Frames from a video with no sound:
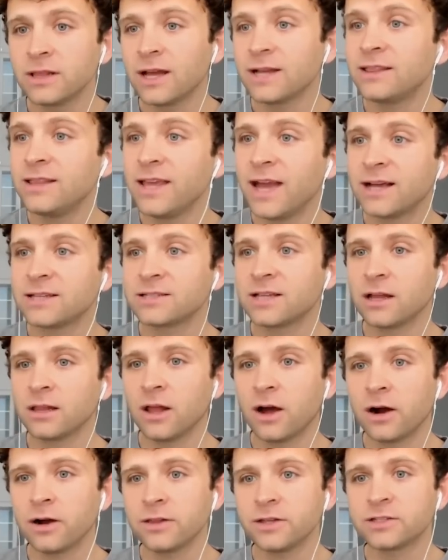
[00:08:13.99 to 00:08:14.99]
like the
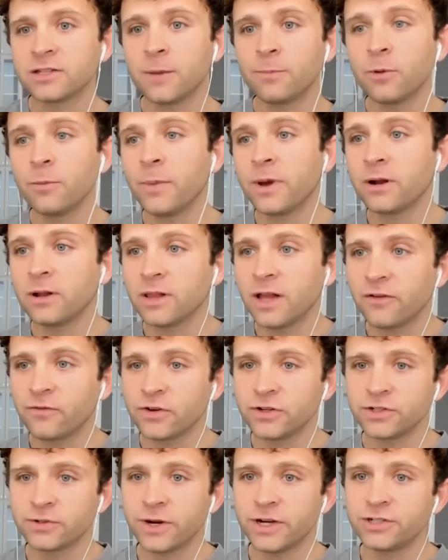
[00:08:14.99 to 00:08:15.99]
SLR, the supplemental
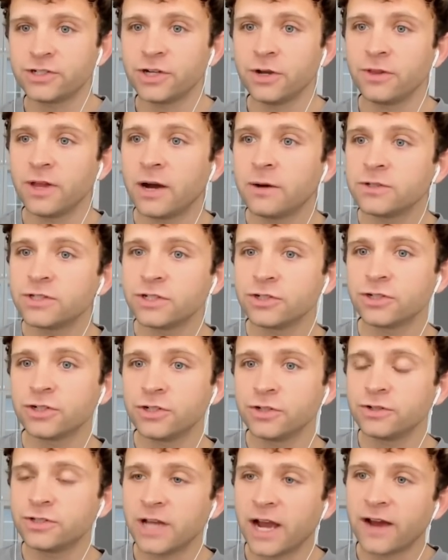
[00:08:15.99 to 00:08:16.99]
leverage ratio, that was
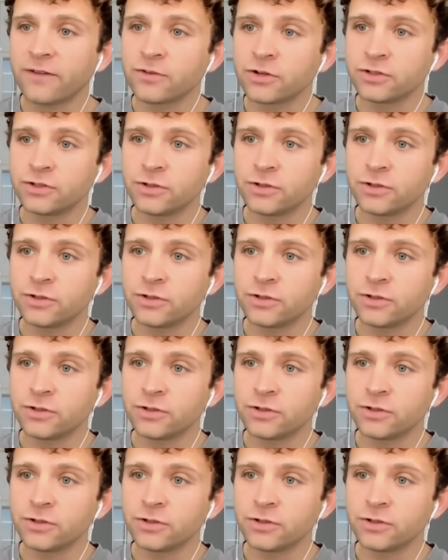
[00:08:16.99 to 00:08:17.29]
introduced after